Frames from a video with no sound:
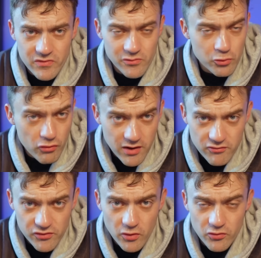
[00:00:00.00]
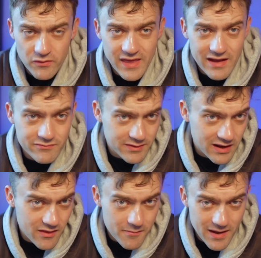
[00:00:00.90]
some great results when they haven't been
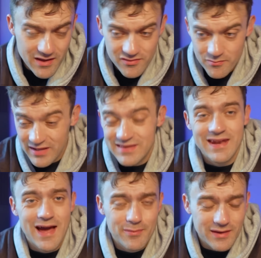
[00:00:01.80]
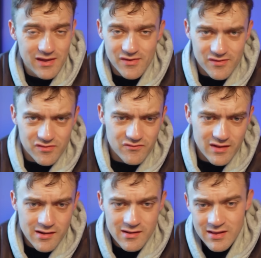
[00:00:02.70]
at their best. But it didn't happen against Aston
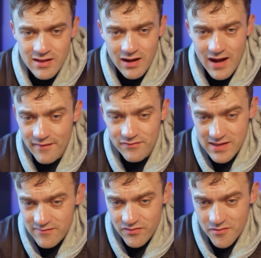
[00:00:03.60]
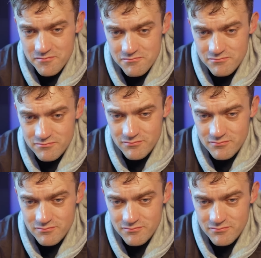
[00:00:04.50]
Villa. I have to give them...